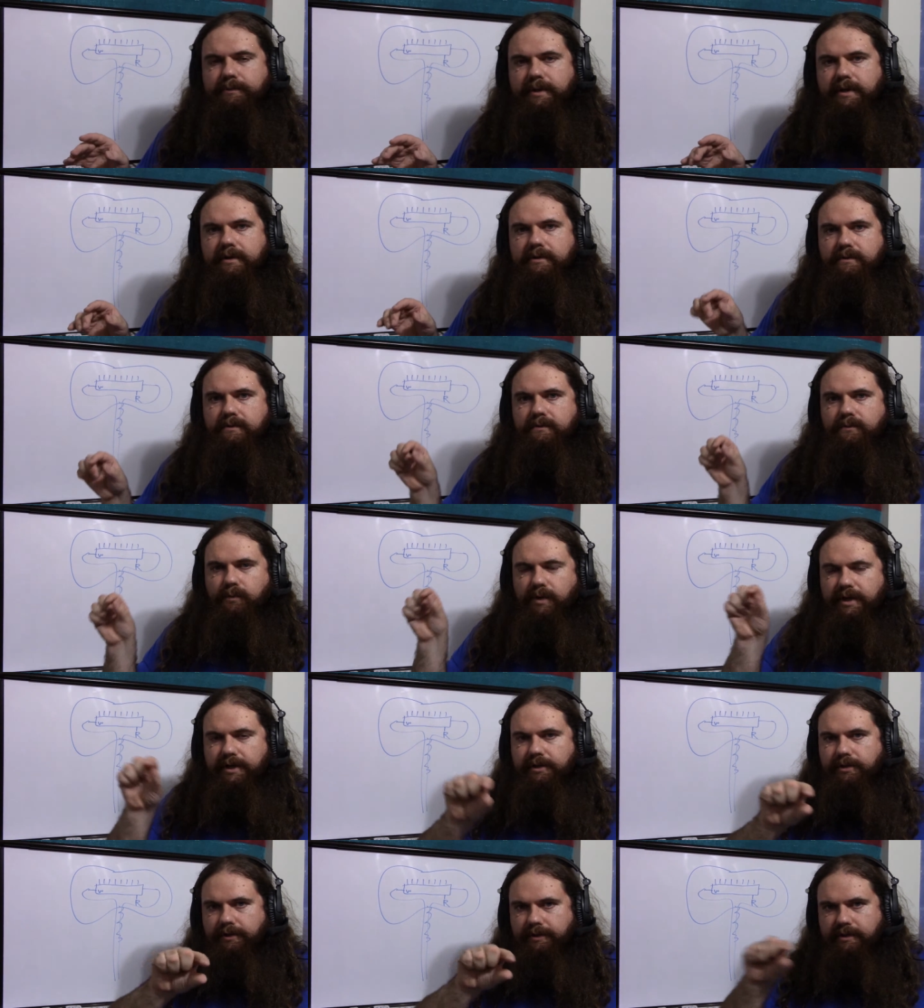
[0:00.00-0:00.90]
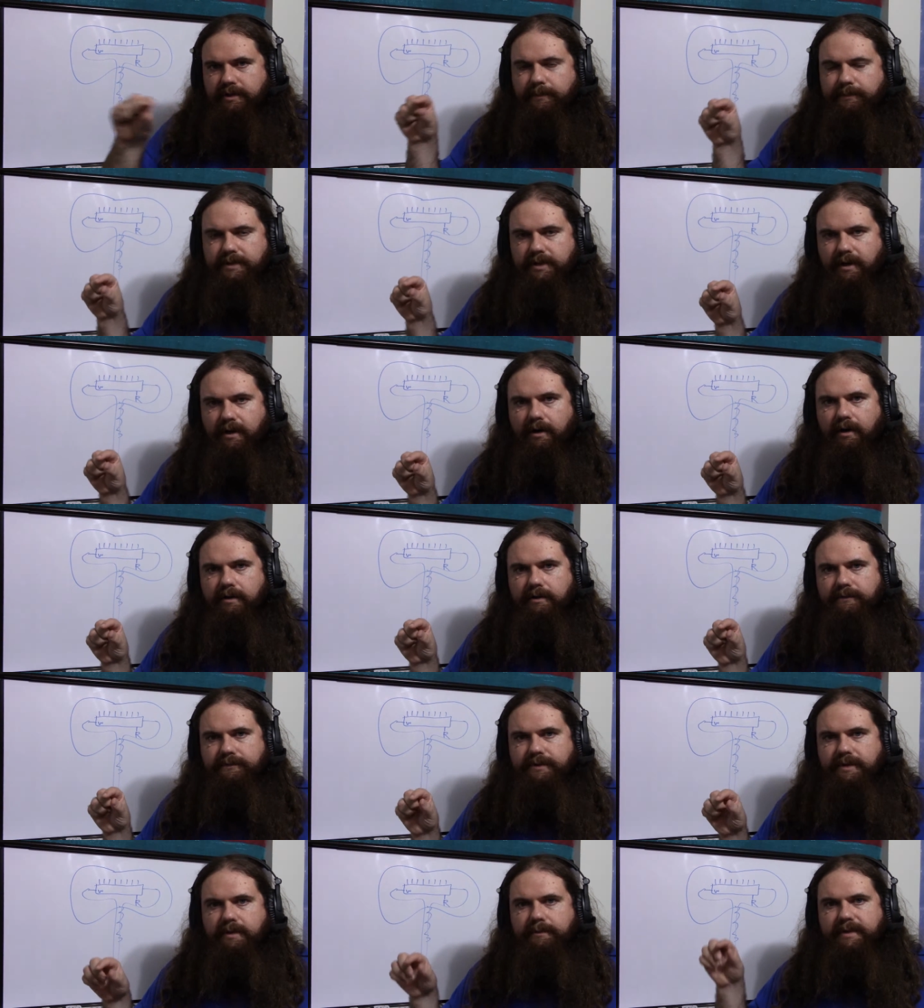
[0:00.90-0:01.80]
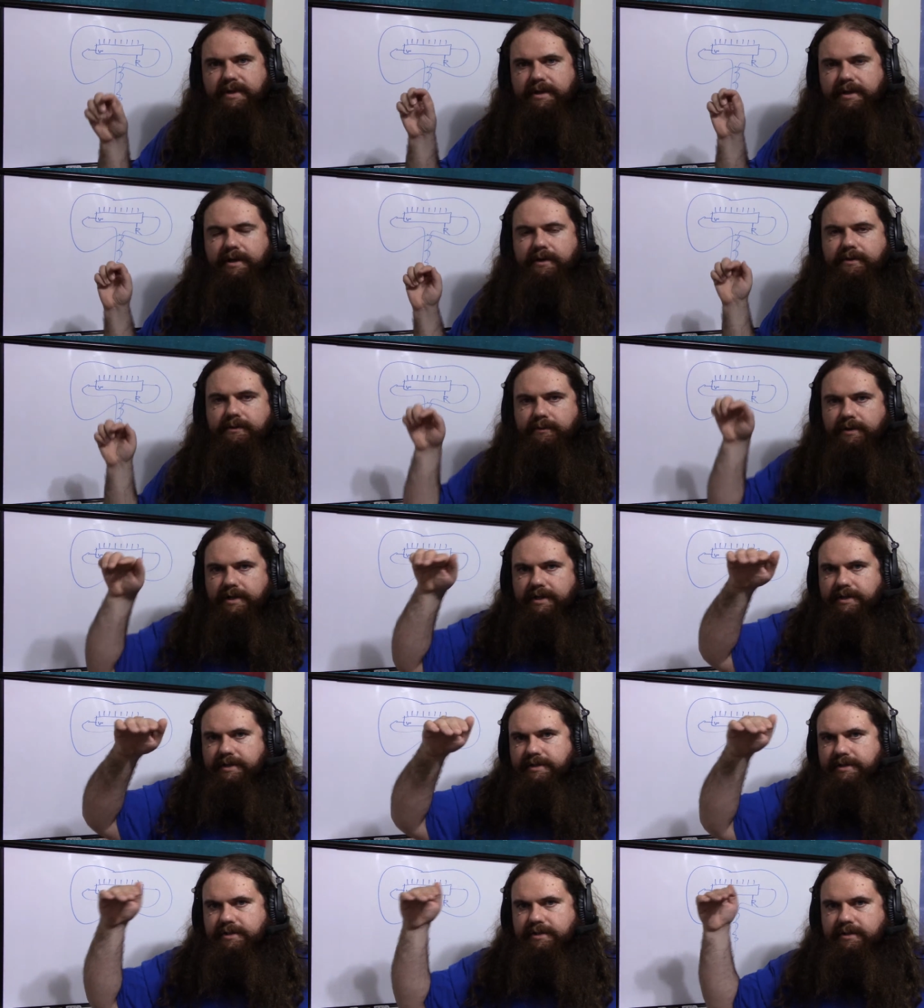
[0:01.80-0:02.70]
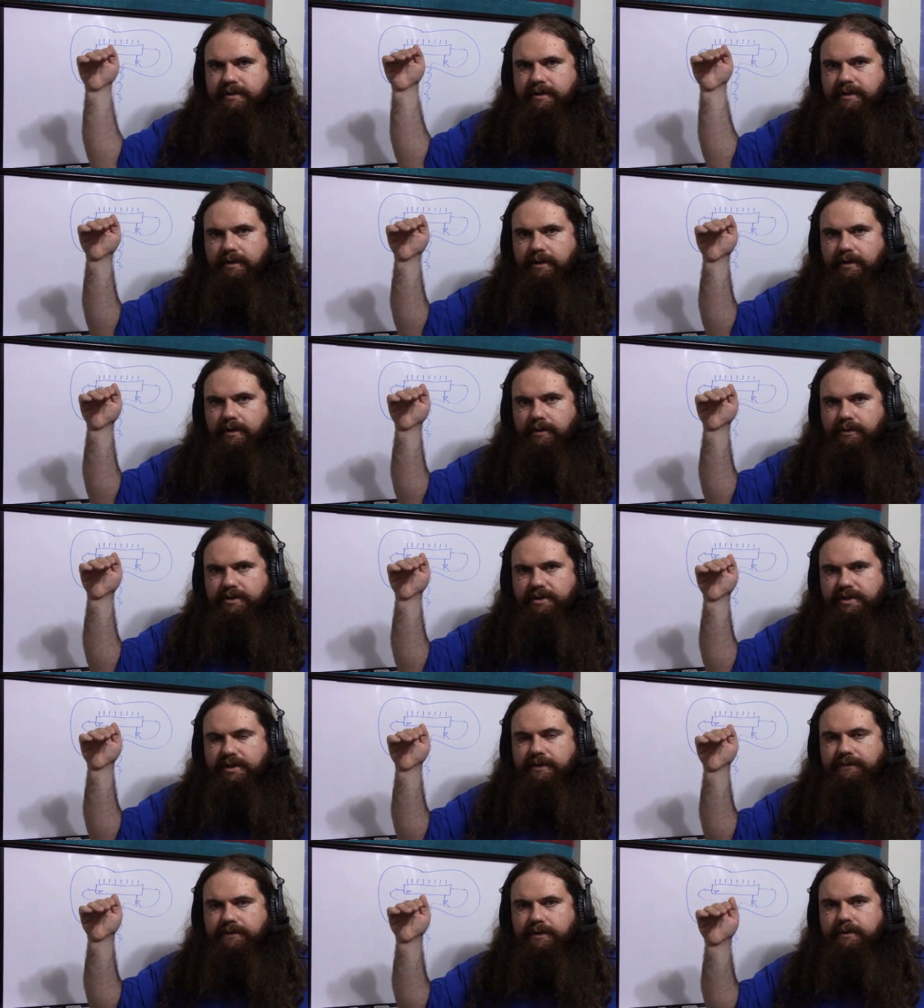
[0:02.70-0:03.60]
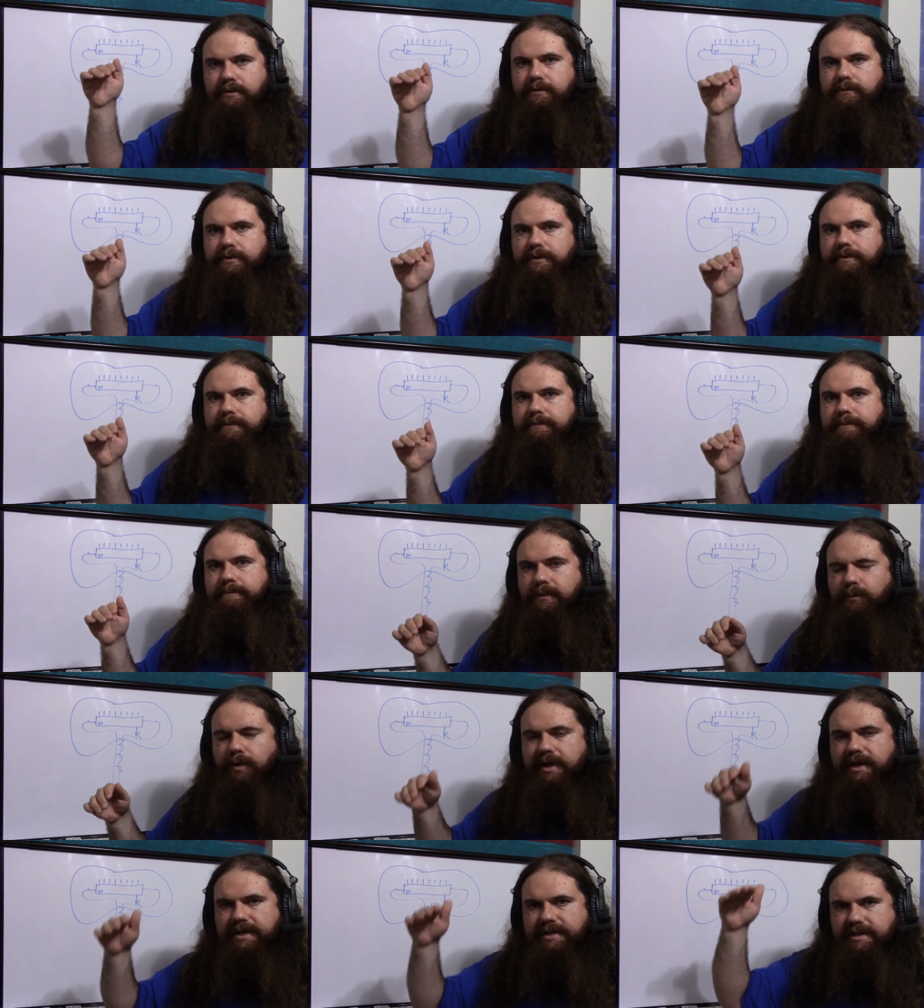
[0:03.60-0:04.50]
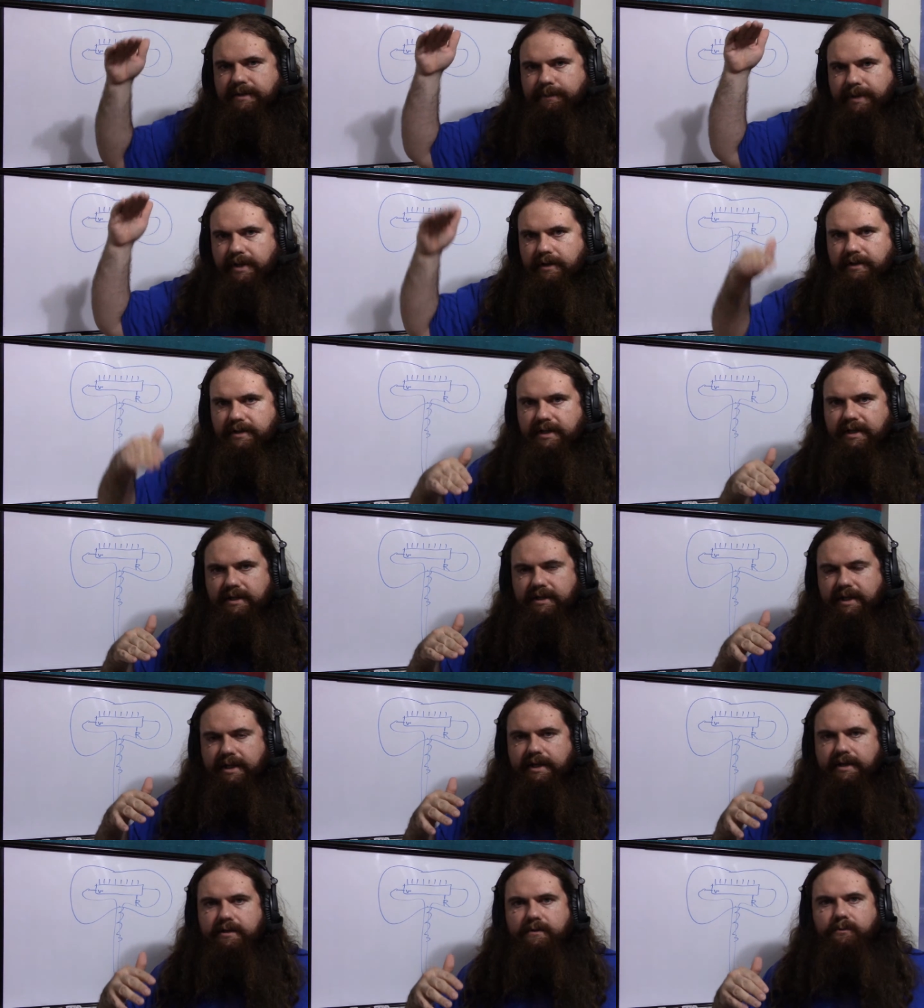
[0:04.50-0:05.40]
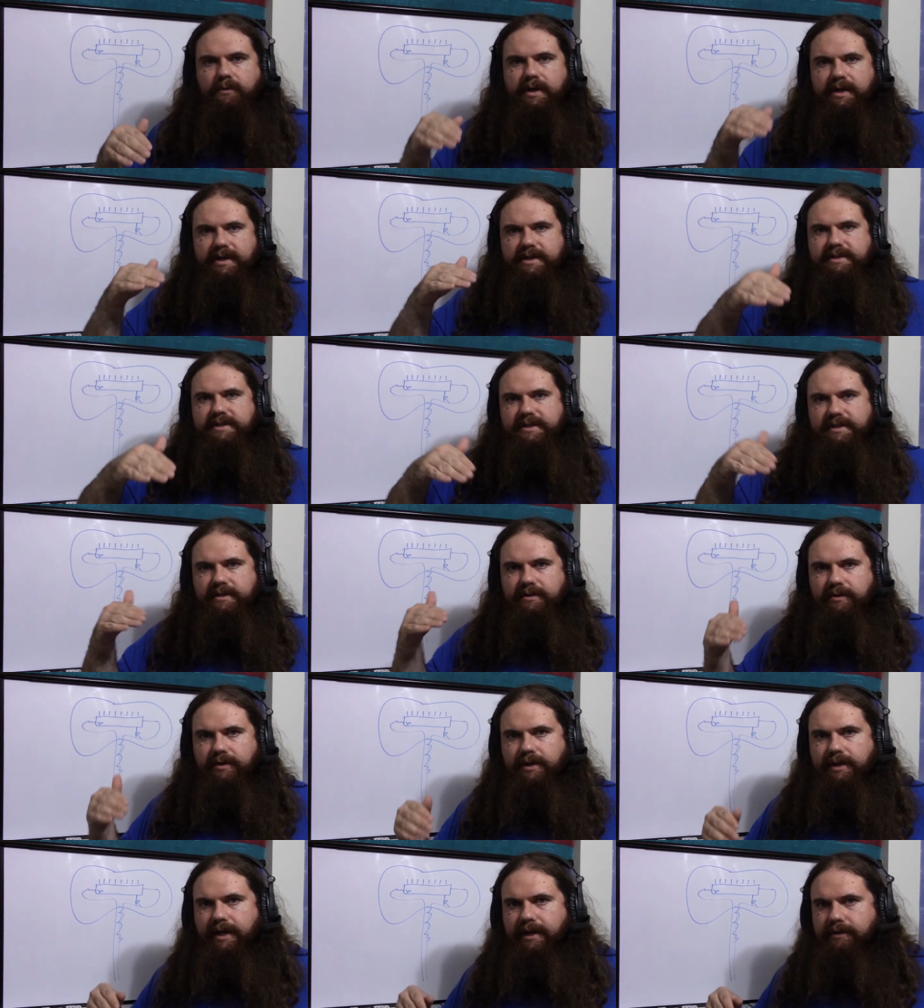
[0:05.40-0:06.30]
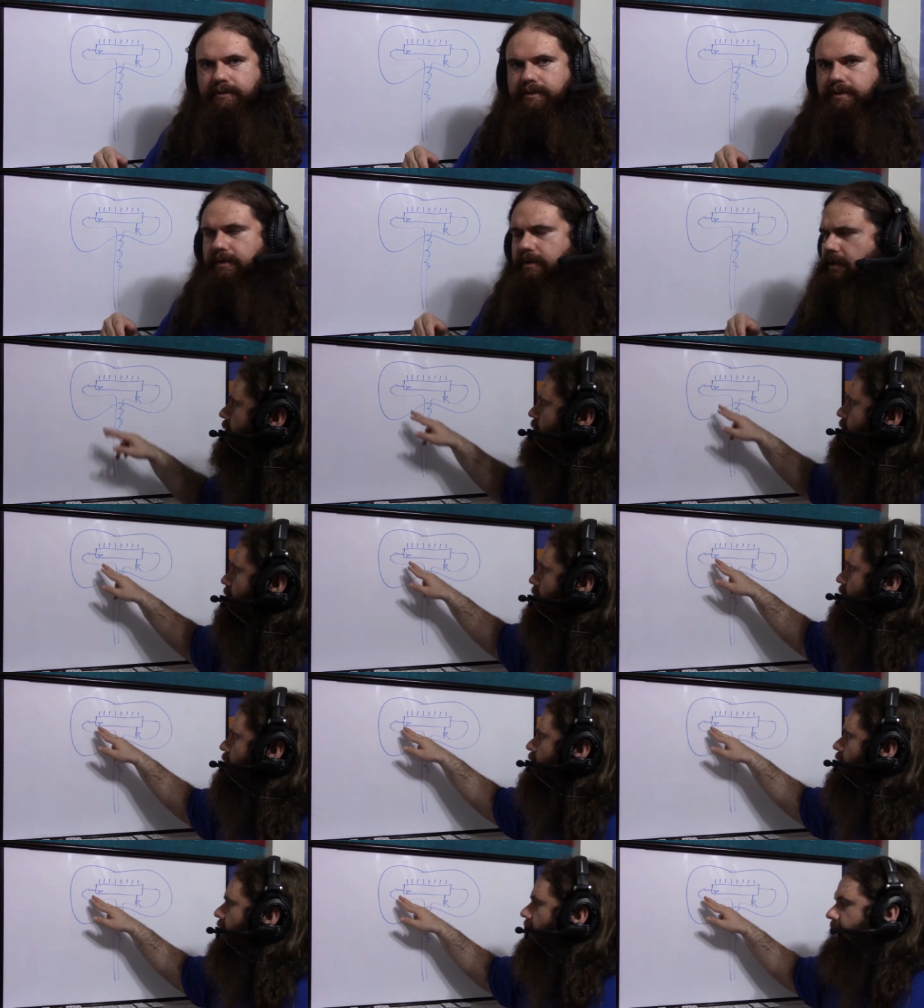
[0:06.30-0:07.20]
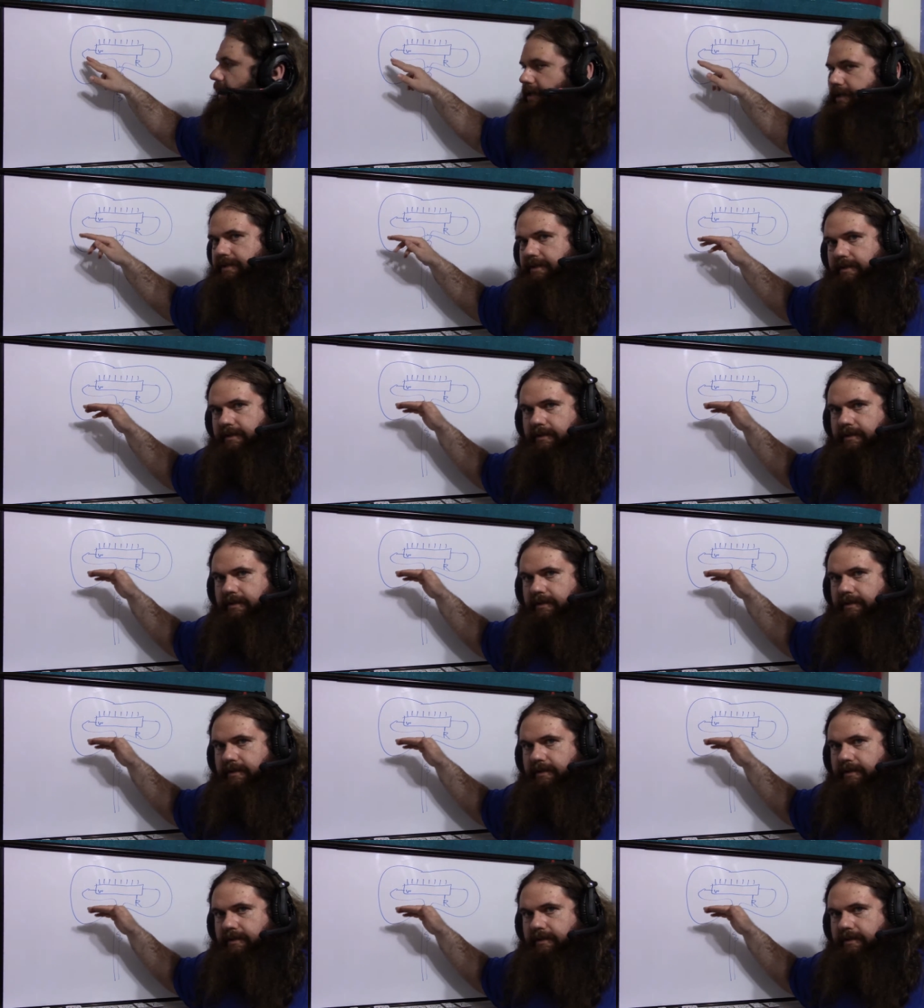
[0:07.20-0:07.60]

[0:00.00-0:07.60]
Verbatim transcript: but one is hooked up to all of them and the other one is, you know, shift over. One is the parallel in, one is the serial out. So the write